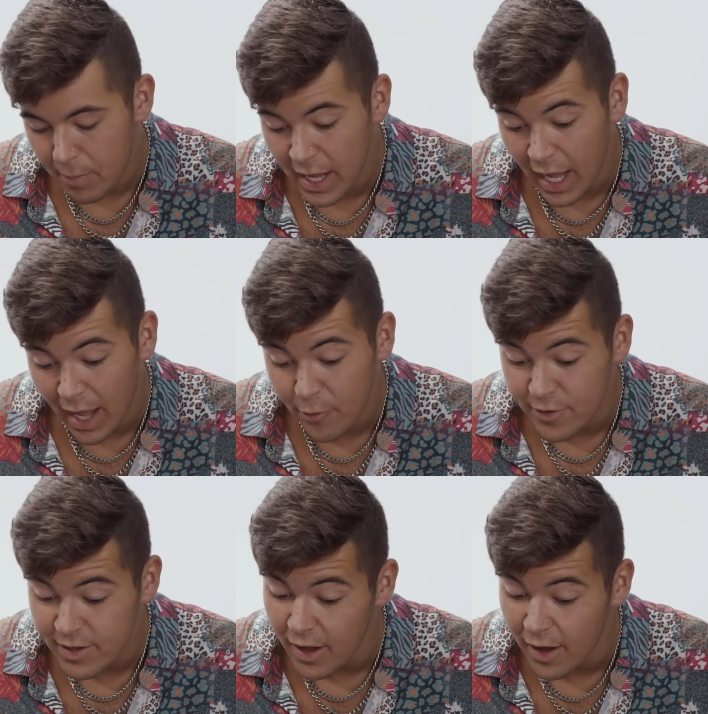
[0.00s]
Being
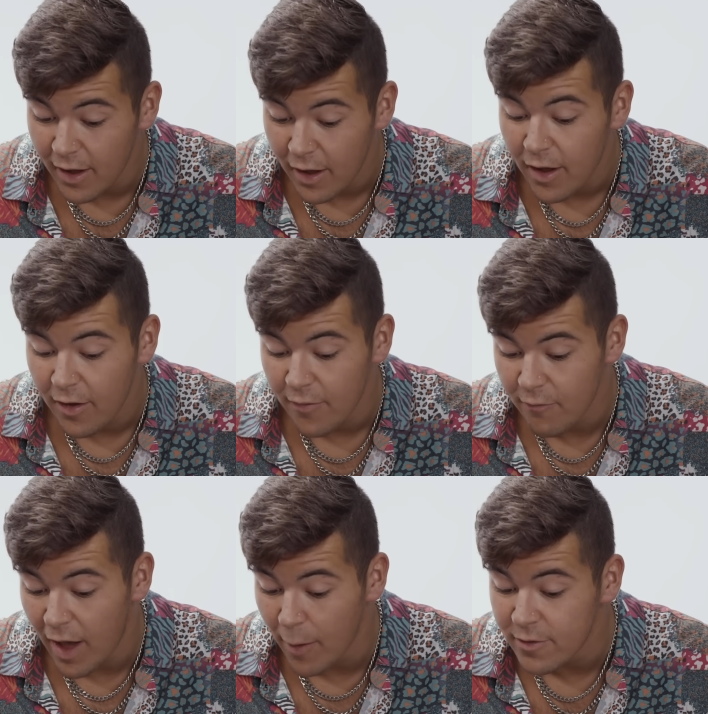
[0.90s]
able to
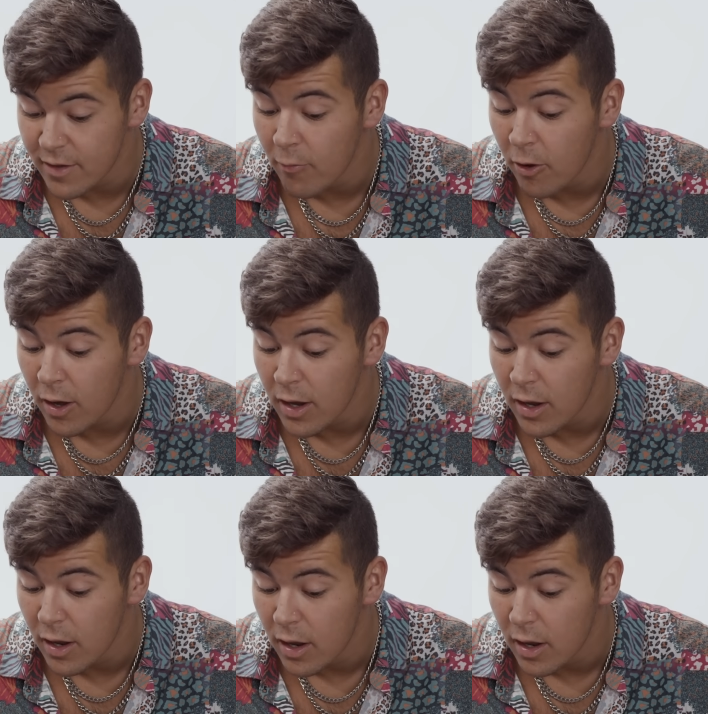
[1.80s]
vibe with someone.